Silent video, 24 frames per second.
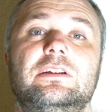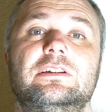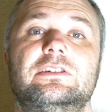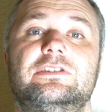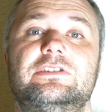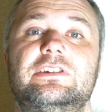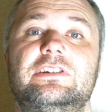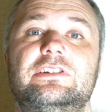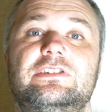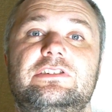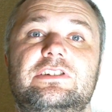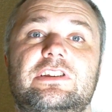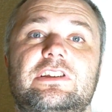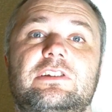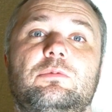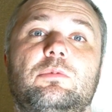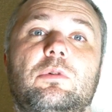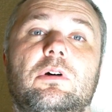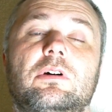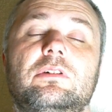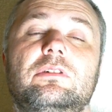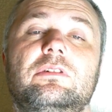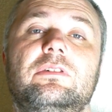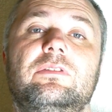since it
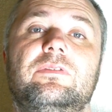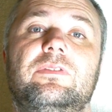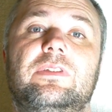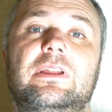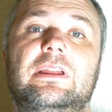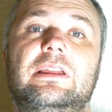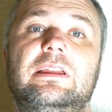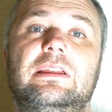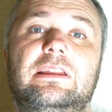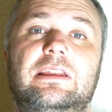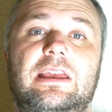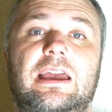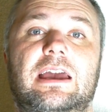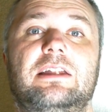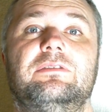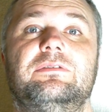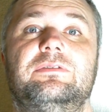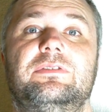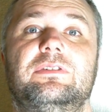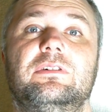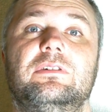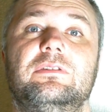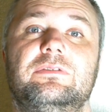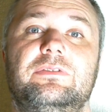won the Cannes
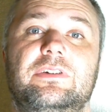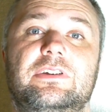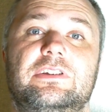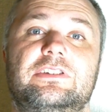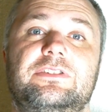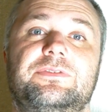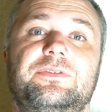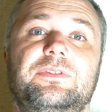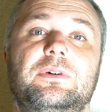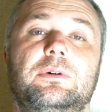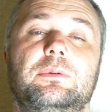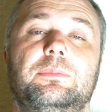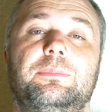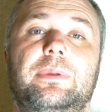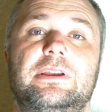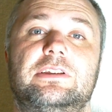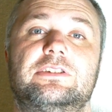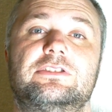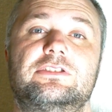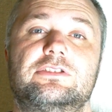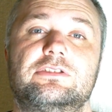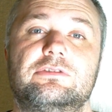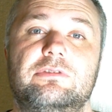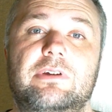Film Festival
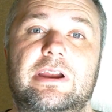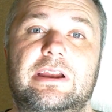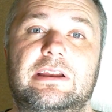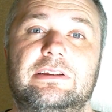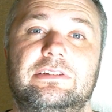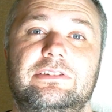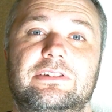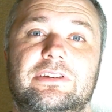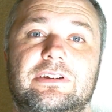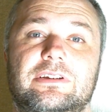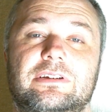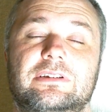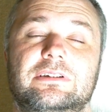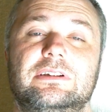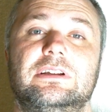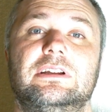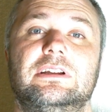Best Director.